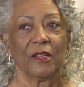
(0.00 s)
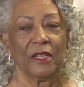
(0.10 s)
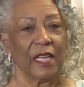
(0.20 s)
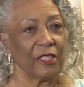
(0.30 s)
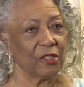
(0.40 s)

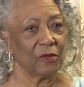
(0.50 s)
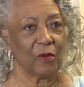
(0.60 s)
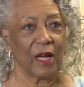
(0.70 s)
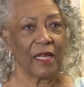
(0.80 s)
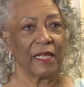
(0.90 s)

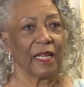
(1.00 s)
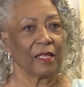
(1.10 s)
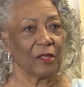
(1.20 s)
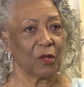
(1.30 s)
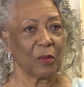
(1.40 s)
nationwide
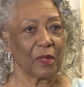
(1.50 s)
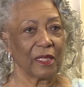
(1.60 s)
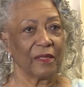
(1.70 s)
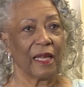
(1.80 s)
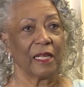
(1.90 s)
and
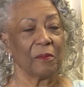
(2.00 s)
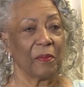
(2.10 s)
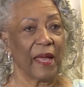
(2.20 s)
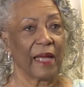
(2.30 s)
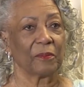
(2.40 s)
globally that
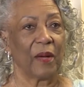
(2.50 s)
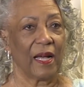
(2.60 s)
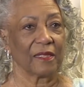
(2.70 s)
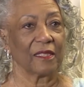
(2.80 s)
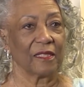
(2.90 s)
impact
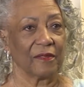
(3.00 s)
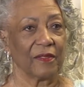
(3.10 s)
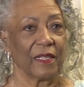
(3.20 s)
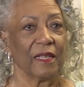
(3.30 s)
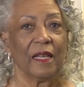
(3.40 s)

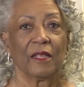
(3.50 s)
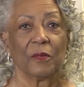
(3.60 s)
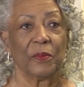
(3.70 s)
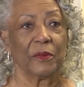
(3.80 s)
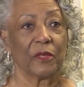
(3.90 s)
positively the,